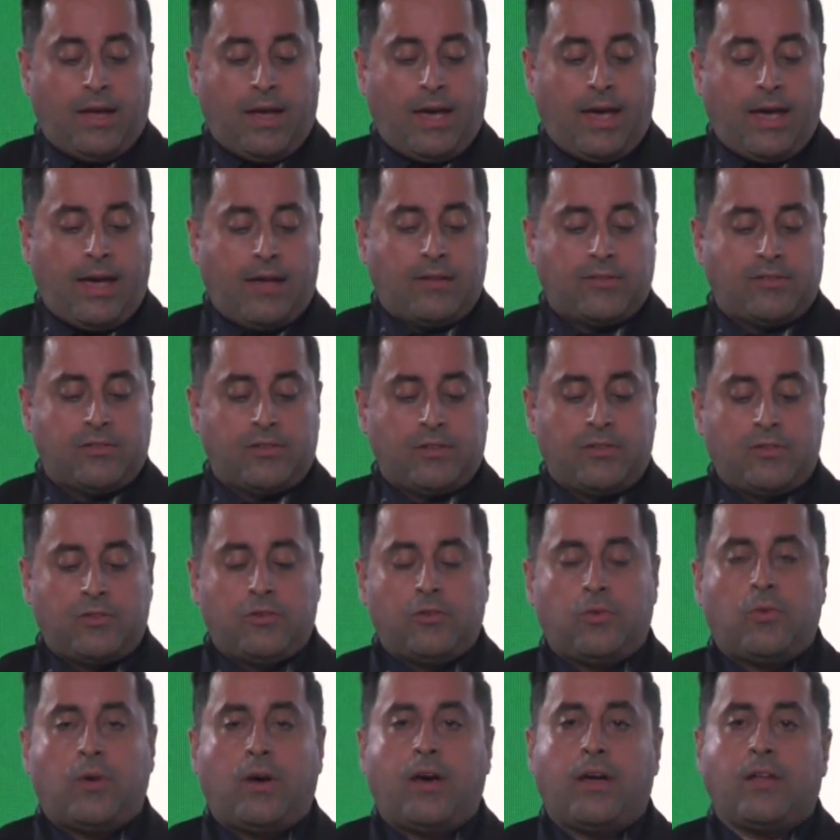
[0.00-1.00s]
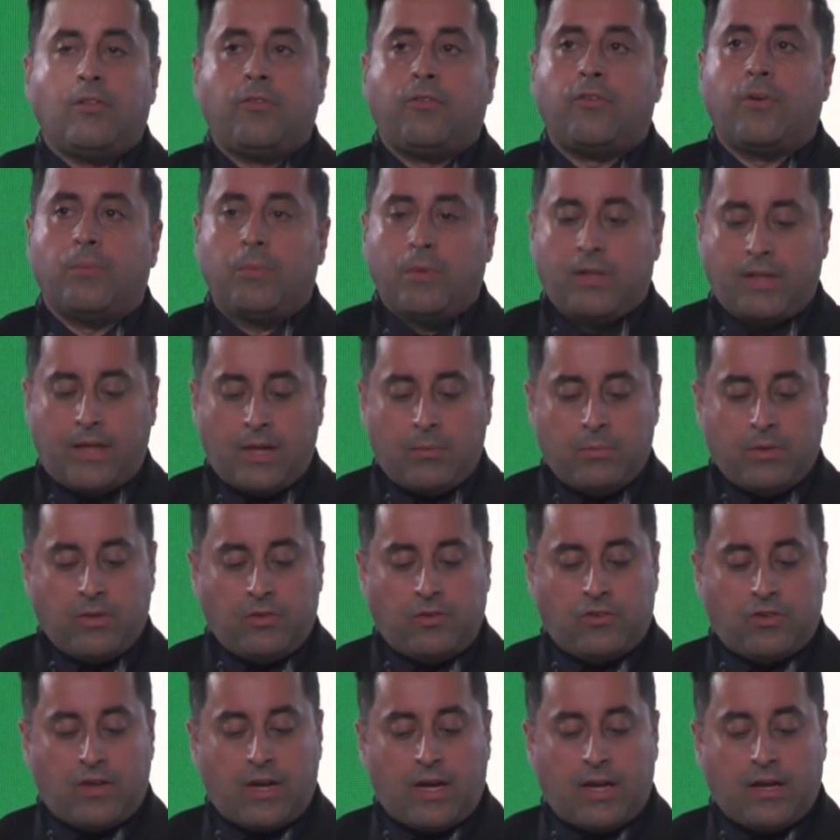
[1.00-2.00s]
hazards derived from
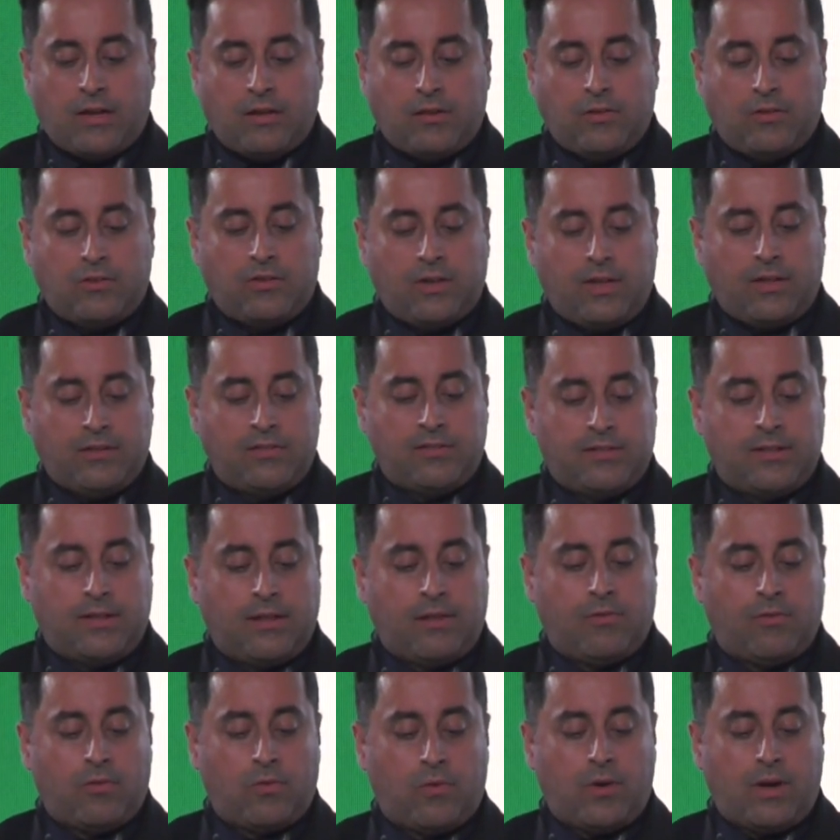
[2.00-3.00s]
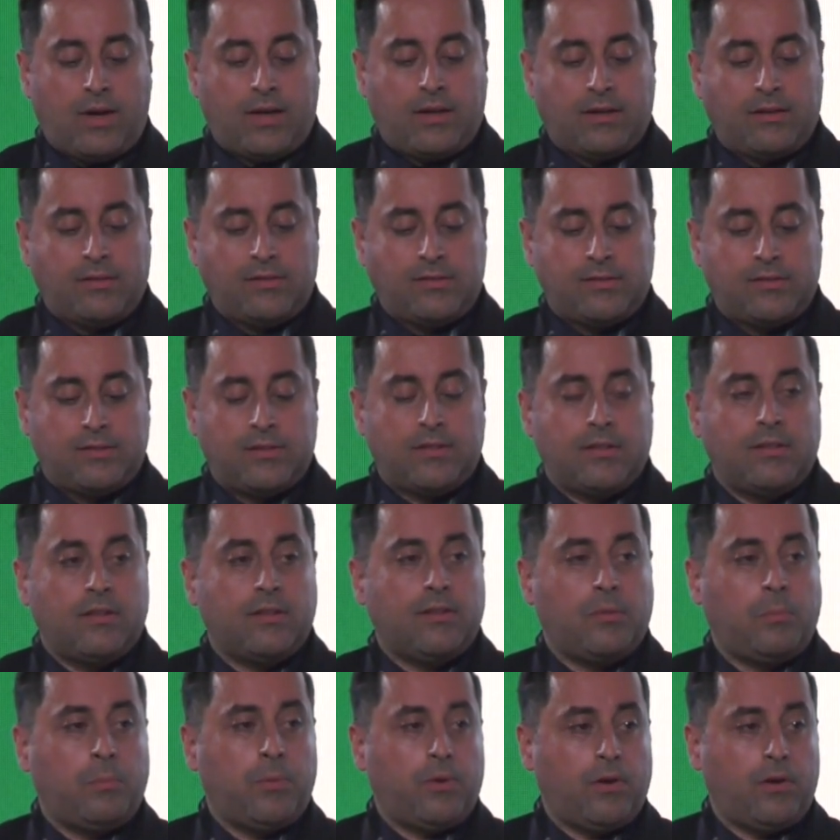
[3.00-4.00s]
climate change and sea level rise,
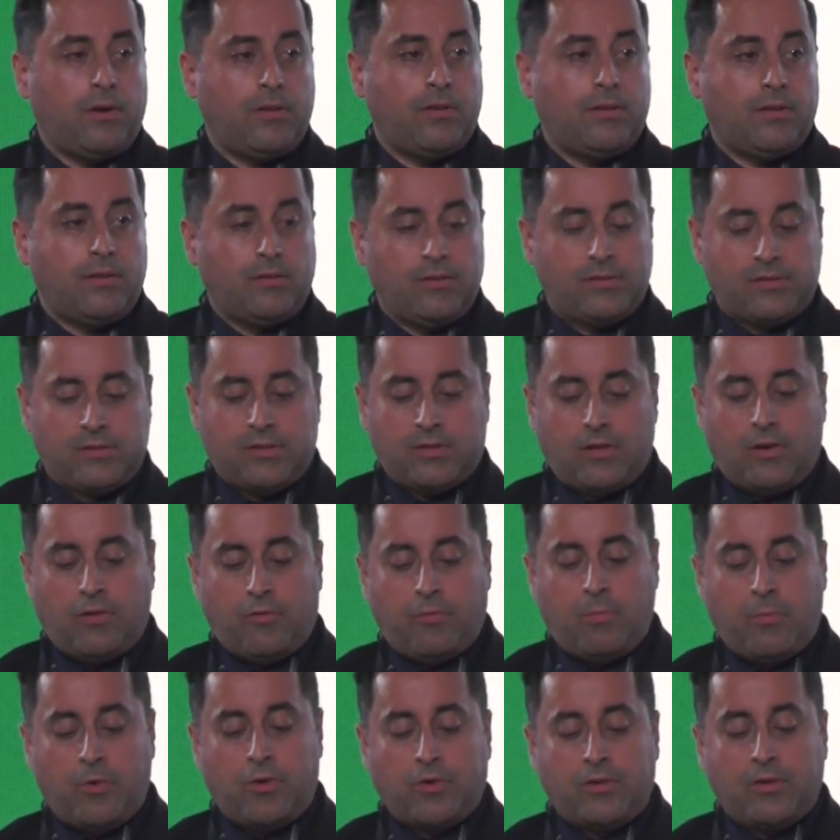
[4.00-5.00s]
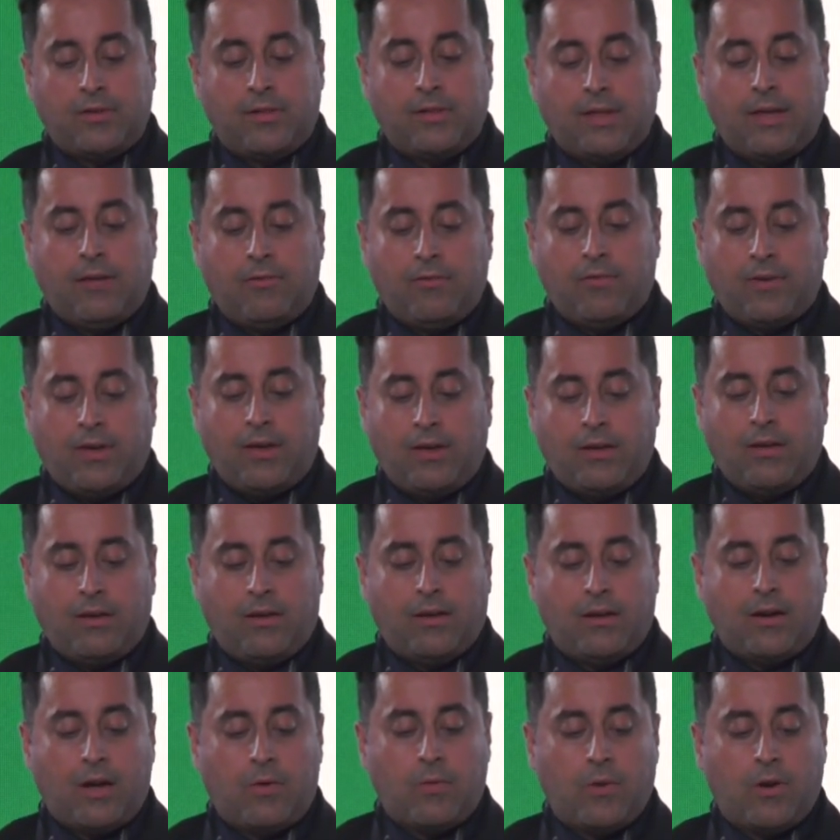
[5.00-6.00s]
the burdens of modern
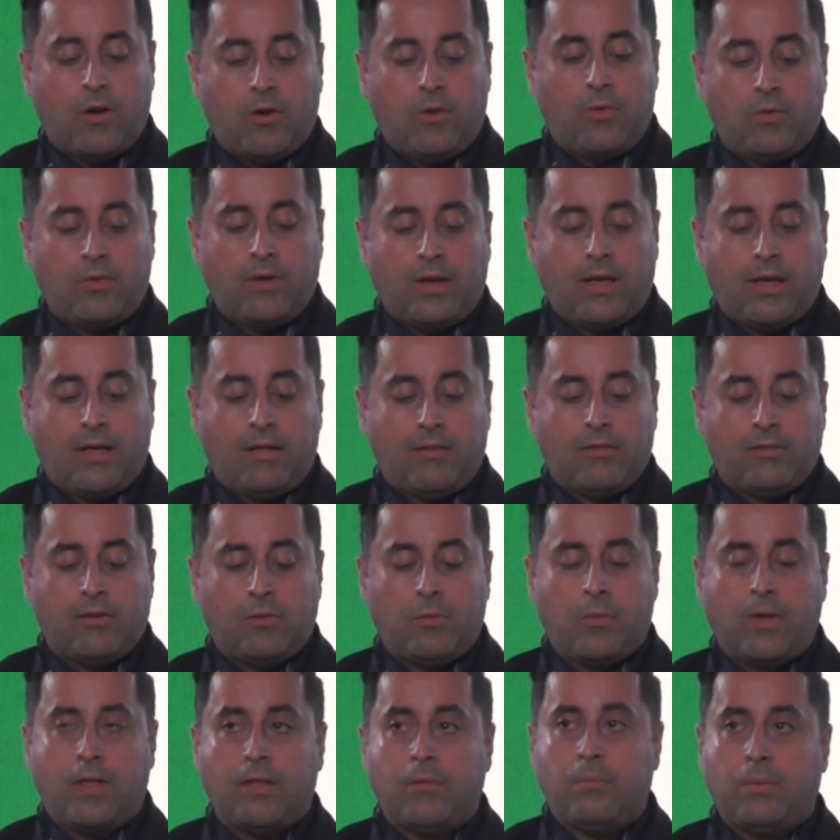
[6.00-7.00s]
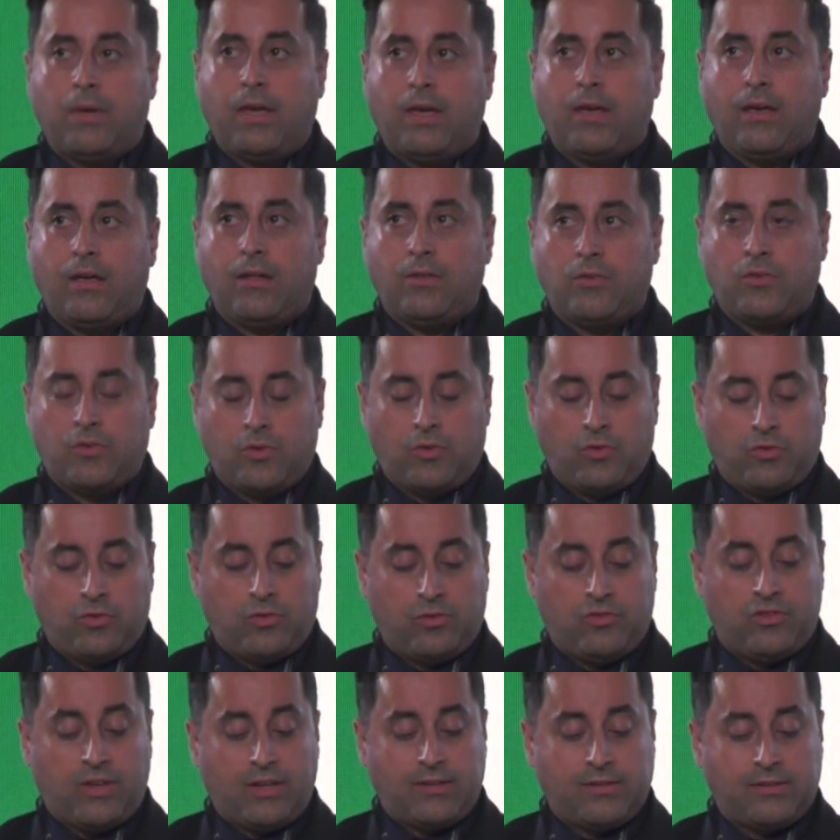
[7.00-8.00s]
living in our own health and well-being and
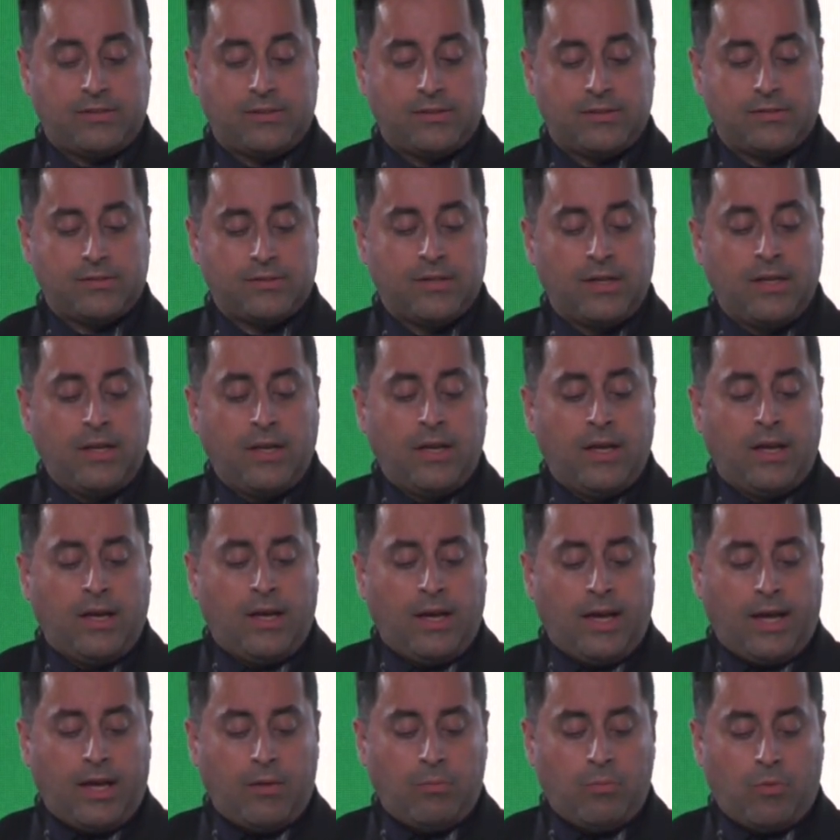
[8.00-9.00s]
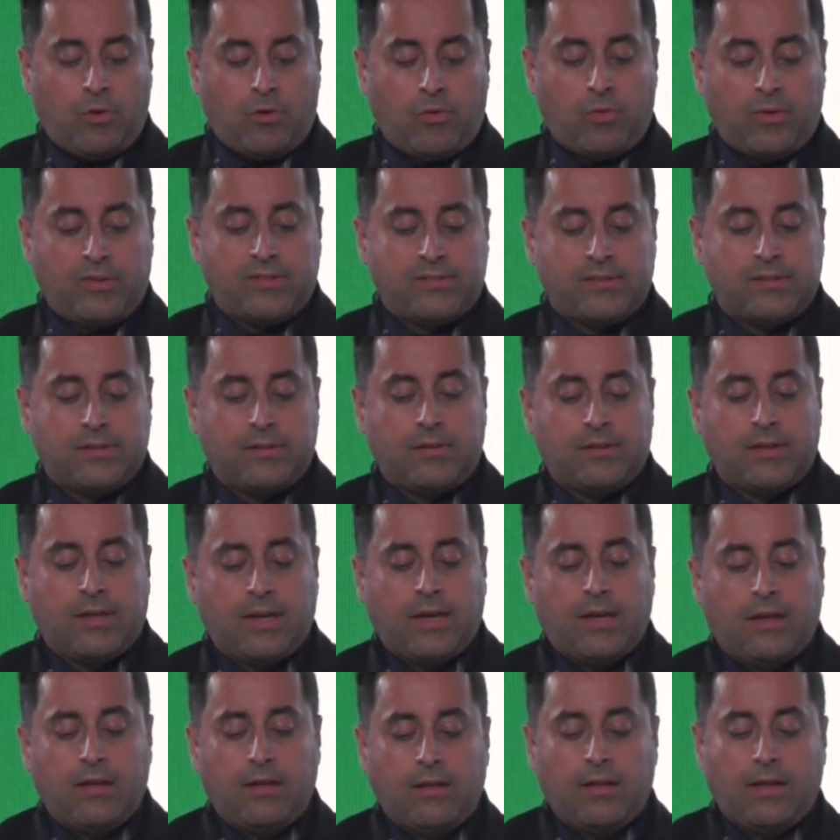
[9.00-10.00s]
social justice, and more
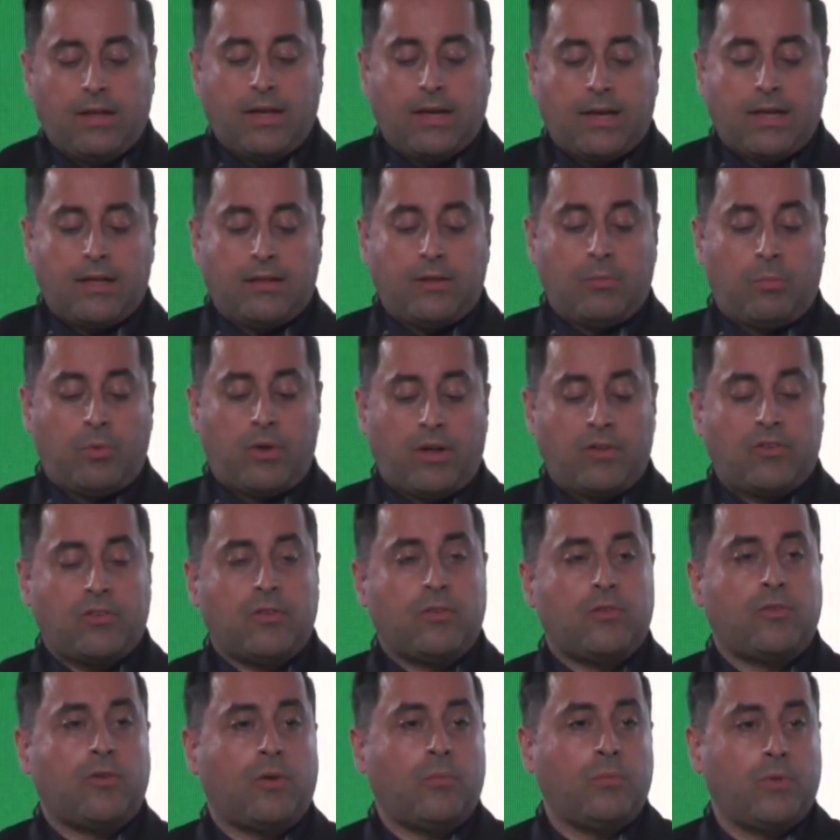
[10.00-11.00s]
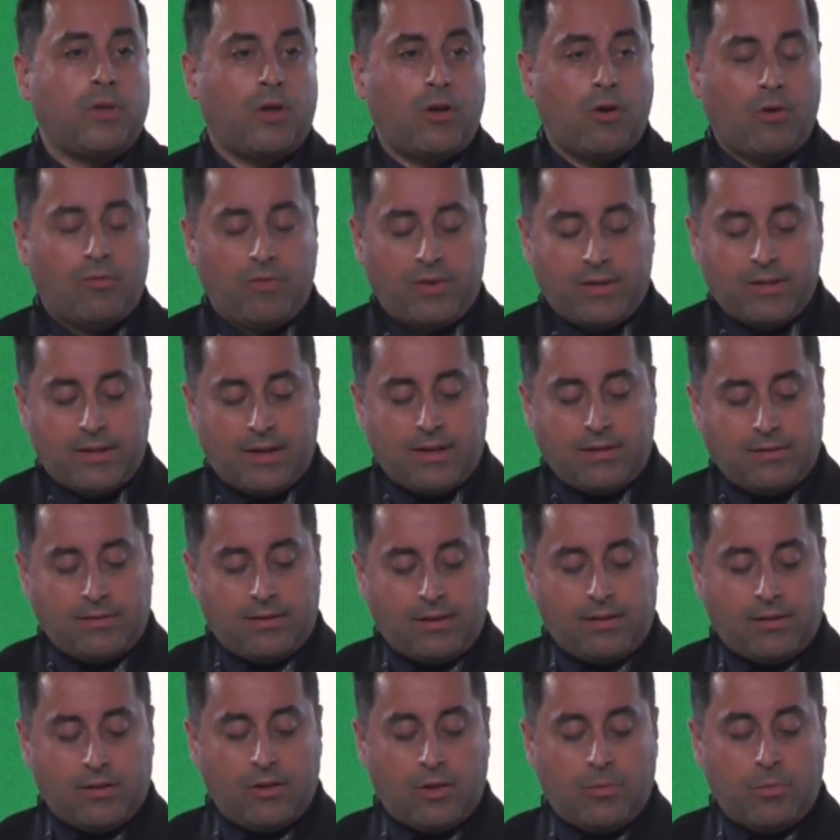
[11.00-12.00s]
recently, the pressures from the
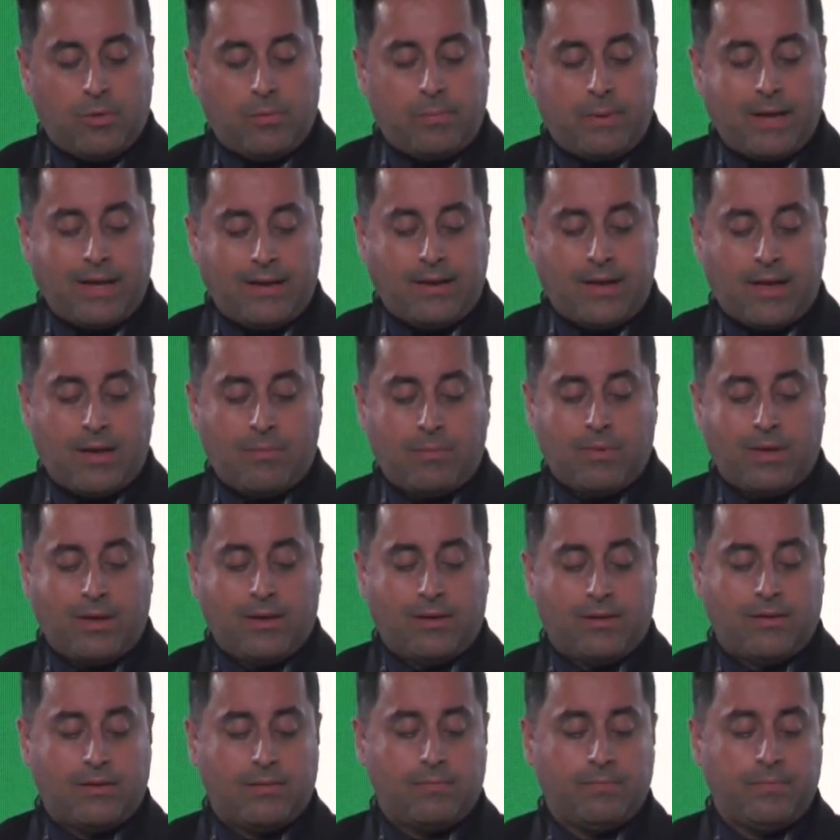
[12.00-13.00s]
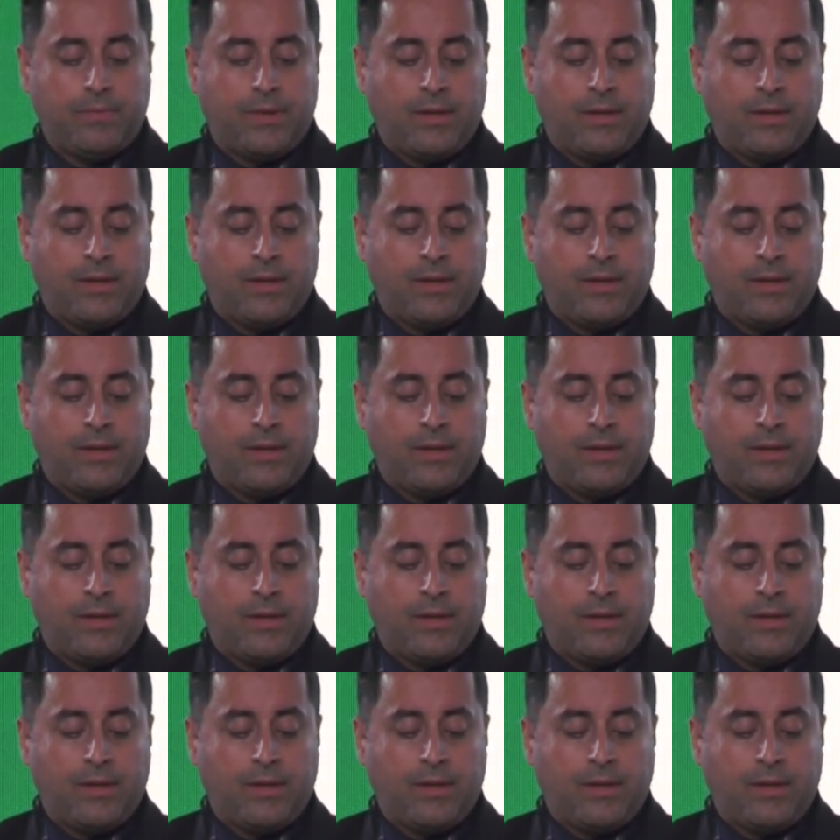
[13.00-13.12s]
COVID-19 global pandemic.